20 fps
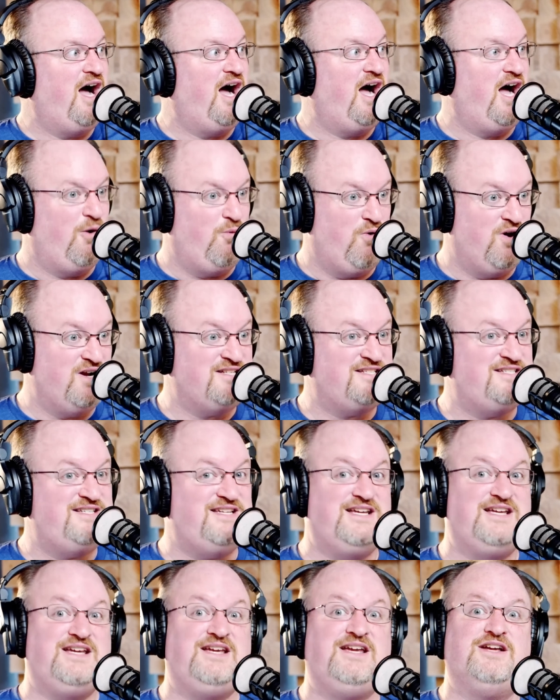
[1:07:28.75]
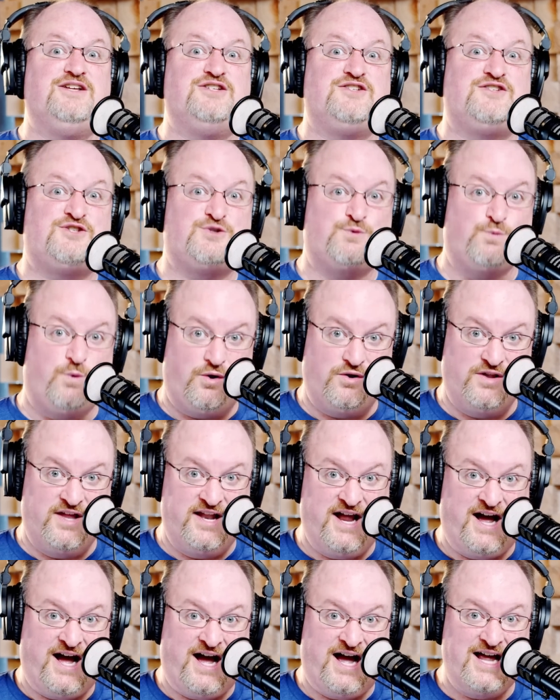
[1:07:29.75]
I want to see
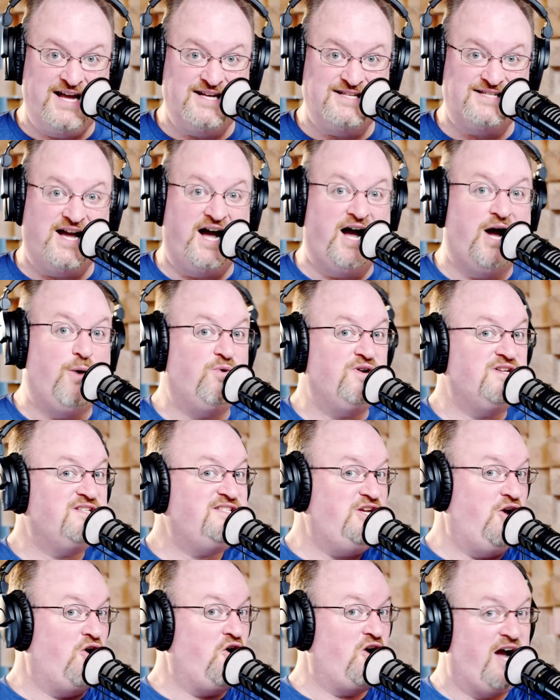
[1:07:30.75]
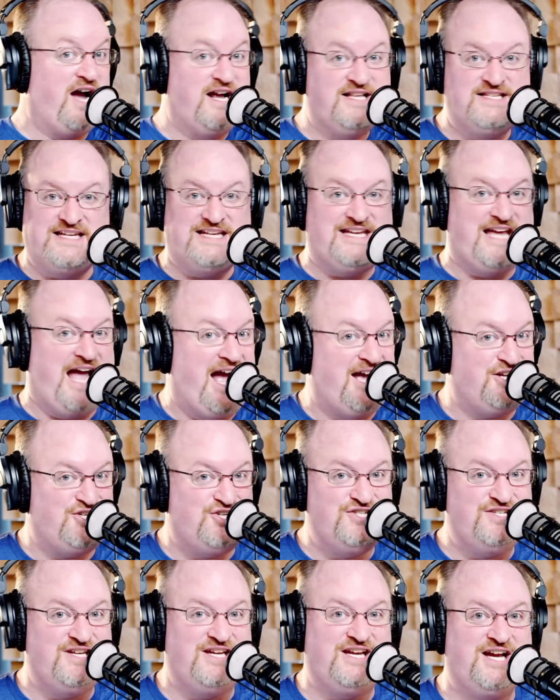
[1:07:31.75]
swollen eyes. I want to see all kinds of
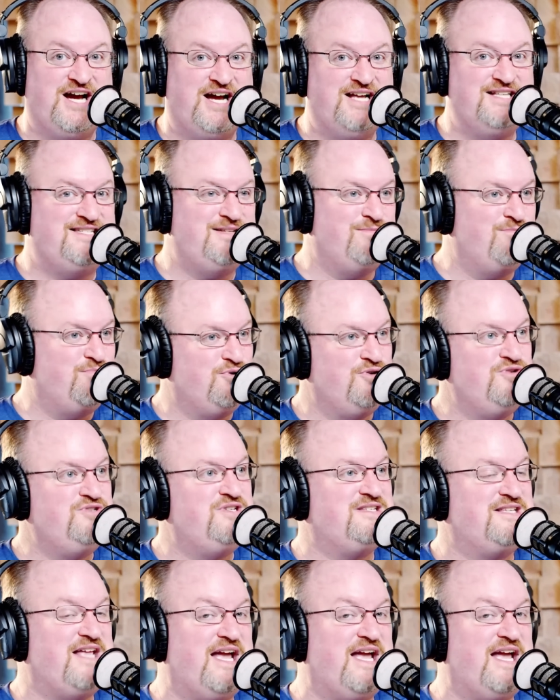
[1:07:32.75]
gashes and cuts and bruises.